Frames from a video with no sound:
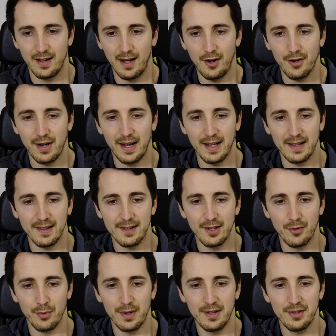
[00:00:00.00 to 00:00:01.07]
All right, so
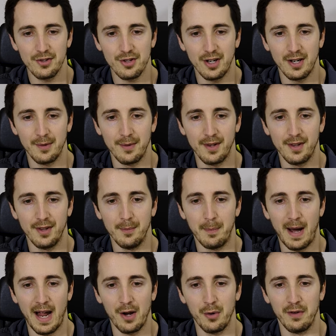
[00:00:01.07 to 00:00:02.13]
research on the
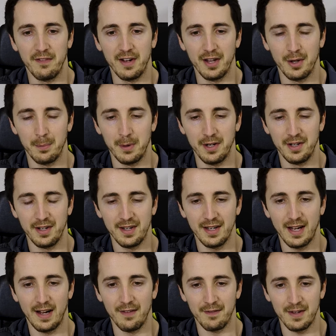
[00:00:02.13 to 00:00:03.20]
bioavailability
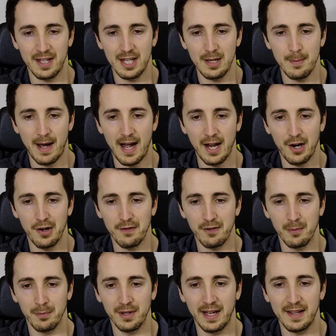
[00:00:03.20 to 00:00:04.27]
of heme iron
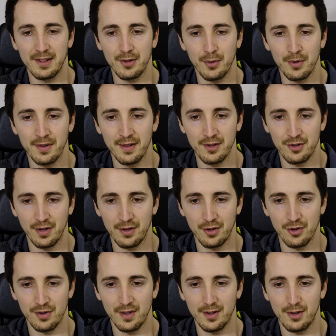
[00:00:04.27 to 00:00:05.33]
from plant sources such
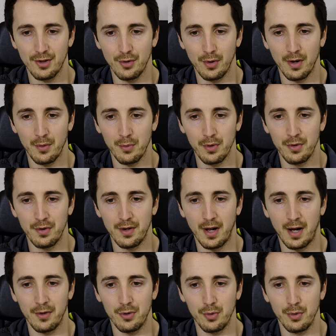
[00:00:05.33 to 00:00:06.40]
as soy root
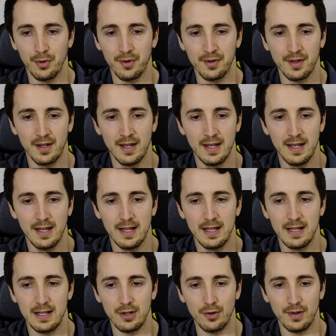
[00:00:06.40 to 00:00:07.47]
nodules
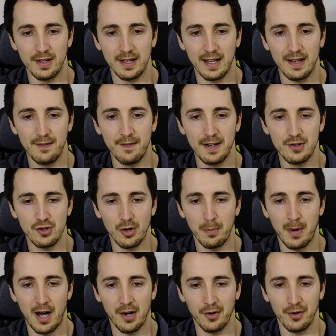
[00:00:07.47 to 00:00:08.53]
using in vitro
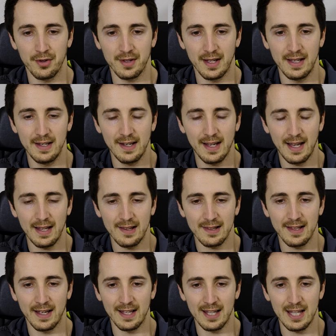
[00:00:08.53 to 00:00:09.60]
models indicates
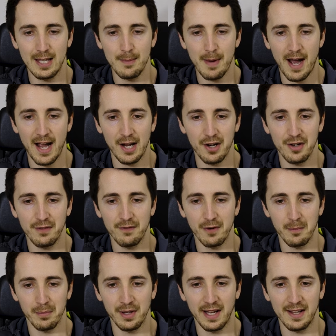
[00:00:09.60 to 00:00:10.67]
that heme iron
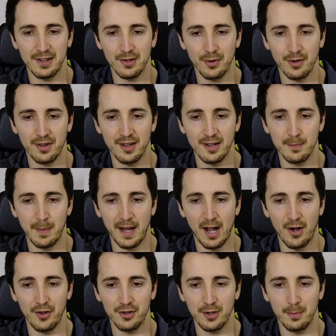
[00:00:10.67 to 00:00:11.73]
from plant sources may
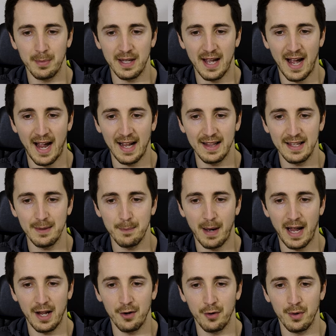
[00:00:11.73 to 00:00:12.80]
also be highly
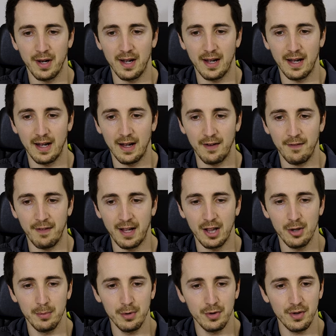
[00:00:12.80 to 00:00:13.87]

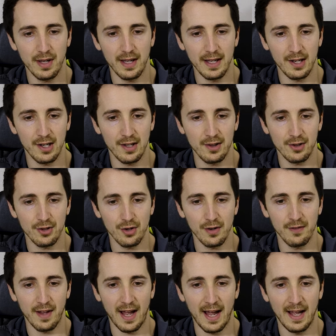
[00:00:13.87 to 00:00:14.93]
bioavailable and could
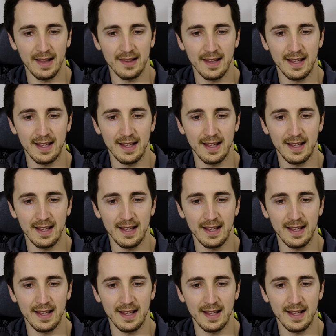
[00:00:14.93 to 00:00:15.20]
serve as